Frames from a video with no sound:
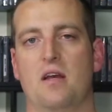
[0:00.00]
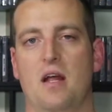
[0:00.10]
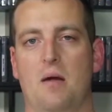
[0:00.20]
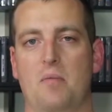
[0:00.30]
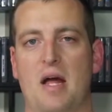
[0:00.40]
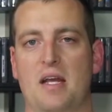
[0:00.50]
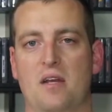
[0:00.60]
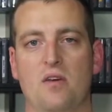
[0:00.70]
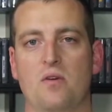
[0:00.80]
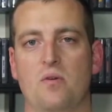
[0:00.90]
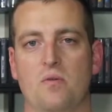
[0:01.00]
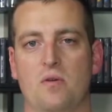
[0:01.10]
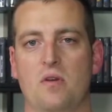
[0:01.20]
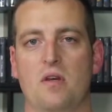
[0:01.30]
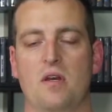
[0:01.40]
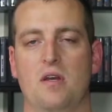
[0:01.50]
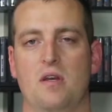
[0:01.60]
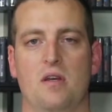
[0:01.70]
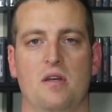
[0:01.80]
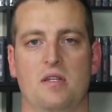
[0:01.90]
And I'm like, who?
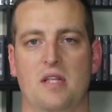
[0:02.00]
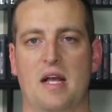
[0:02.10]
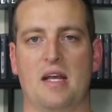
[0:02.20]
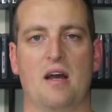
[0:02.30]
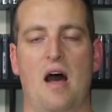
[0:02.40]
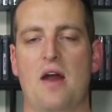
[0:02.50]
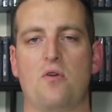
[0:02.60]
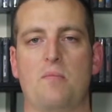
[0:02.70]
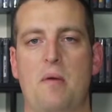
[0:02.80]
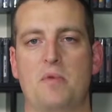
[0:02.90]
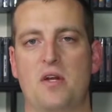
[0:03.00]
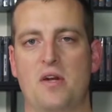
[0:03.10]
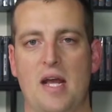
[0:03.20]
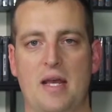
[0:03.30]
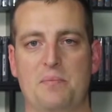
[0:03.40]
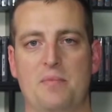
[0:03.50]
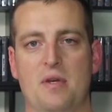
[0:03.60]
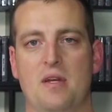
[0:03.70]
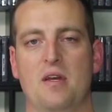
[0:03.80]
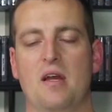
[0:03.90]
He's like, I don't remember their name.
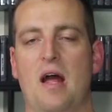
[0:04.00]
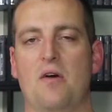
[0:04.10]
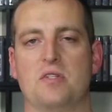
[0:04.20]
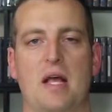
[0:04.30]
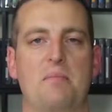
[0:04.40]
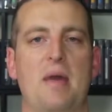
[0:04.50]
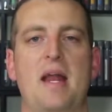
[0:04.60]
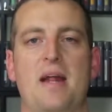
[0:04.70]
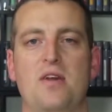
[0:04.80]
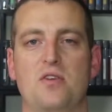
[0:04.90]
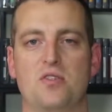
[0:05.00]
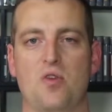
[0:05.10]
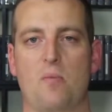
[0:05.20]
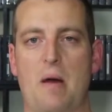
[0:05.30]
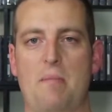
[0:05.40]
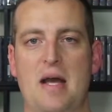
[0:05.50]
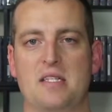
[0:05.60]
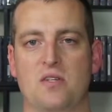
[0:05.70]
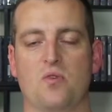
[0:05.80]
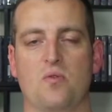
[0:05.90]
And I was like, man, I know you stole my
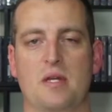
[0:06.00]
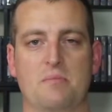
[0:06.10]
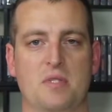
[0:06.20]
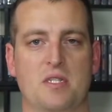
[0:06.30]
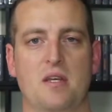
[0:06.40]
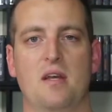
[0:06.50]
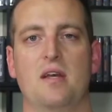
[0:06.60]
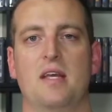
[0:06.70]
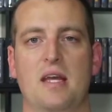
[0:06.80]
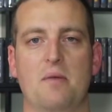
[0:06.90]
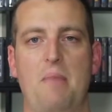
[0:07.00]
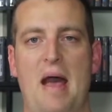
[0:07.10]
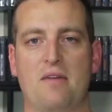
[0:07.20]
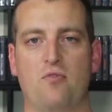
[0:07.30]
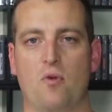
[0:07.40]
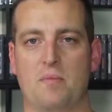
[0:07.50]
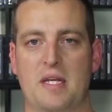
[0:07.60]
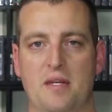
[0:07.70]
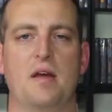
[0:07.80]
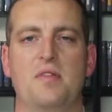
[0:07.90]
bicycle rims. Get them back for me.